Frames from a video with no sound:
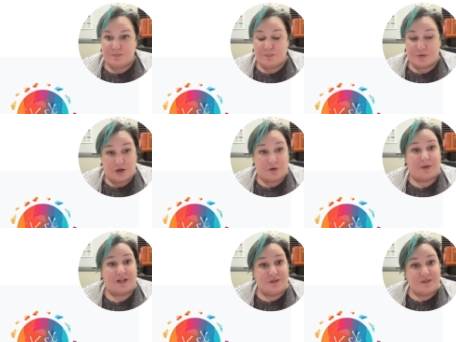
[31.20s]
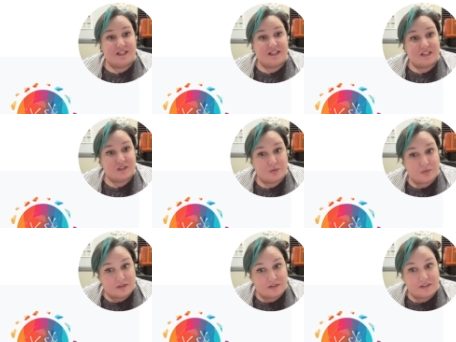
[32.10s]
So, by using this
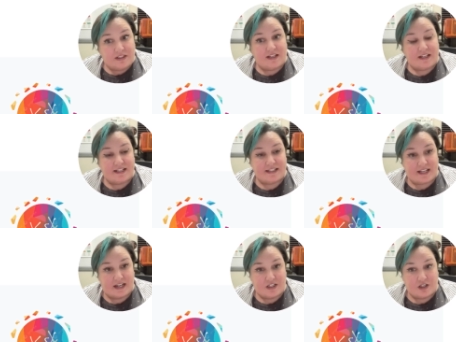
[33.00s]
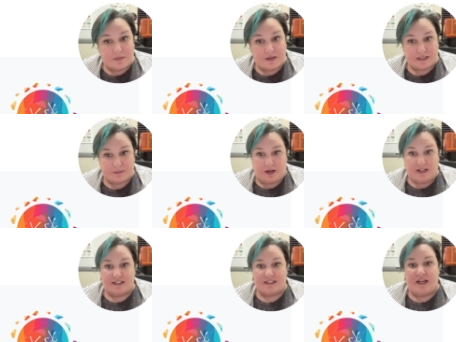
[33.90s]
tool inside Adobe
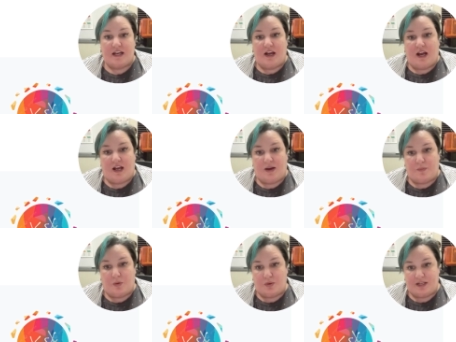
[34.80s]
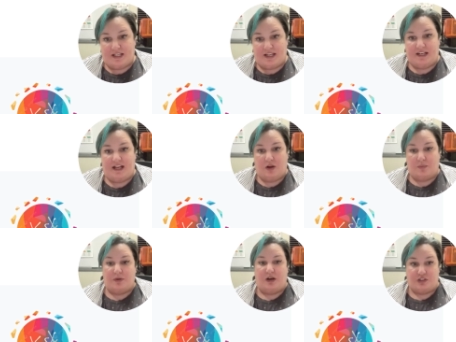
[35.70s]
Express, we can
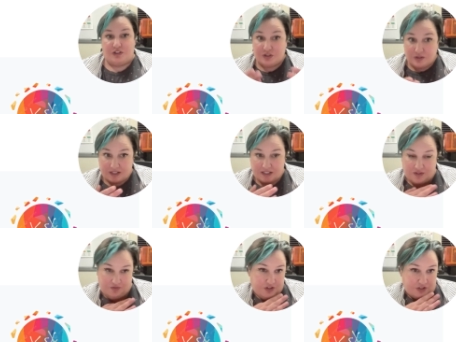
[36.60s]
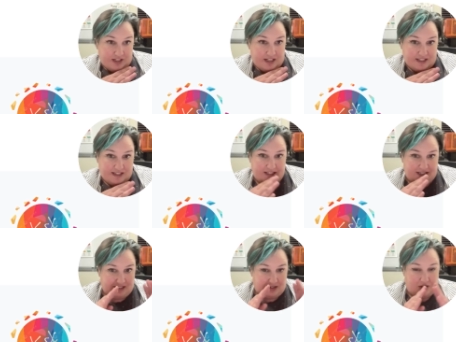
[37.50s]
help our students visualize
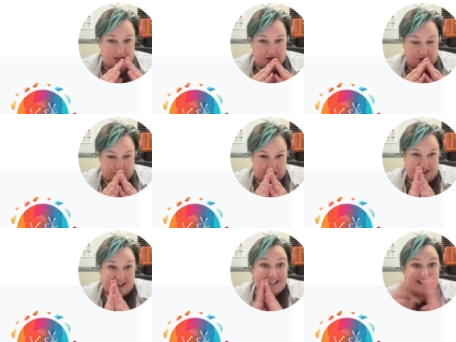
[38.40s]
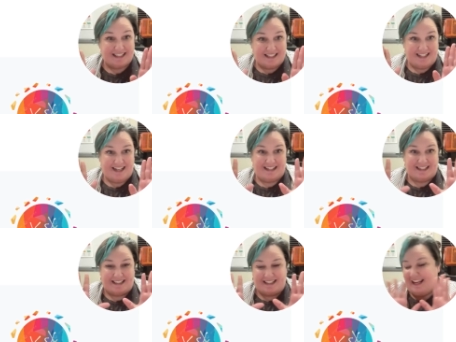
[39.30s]
these inquiry instantly and
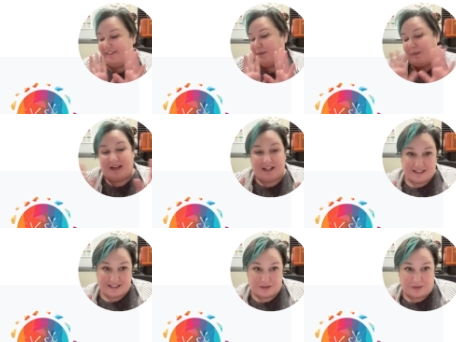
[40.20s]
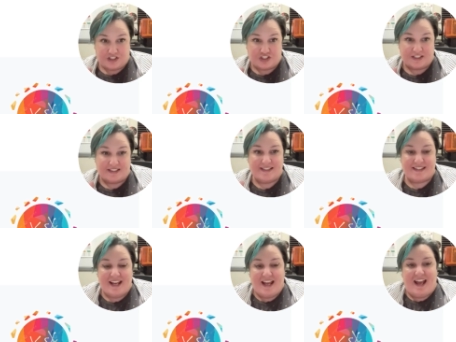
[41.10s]
to see everybody else's questions
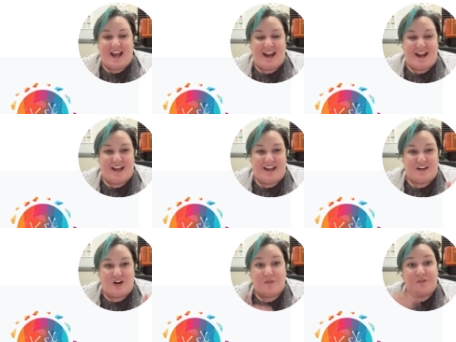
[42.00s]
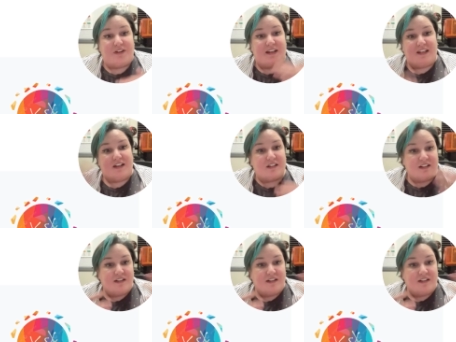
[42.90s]
and hopefully